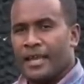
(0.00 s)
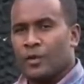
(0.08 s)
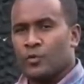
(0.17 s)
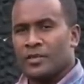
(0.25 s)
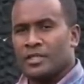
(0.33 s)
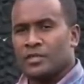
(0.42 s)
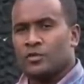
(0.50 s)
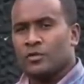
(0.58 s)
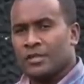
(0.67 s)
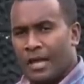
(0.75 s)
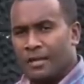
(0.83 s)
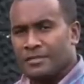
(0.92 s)
And with the
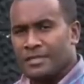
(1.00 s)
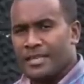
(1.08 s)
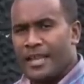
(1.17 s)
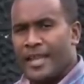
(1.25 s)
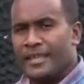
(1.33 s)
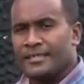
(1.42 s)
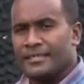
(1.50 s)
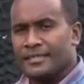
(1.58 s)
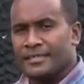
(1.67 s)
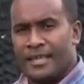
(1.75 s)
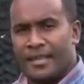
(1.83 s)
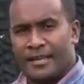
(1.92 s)

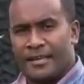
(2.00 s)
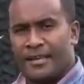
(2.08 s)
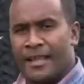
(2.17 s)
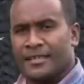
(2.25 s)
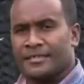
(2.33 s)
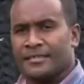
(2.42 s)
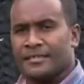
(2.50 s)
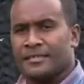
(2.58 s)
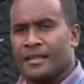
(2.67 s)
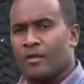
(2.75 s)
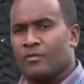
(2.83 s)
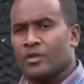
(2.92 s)
2018 general
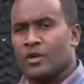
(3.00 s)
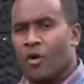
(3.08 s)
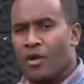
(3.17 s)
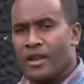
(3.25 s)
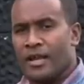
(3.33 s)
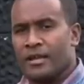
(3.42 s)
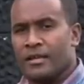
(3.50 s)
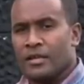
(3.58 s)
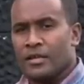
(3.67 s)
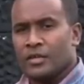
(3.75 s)
elections around the corner,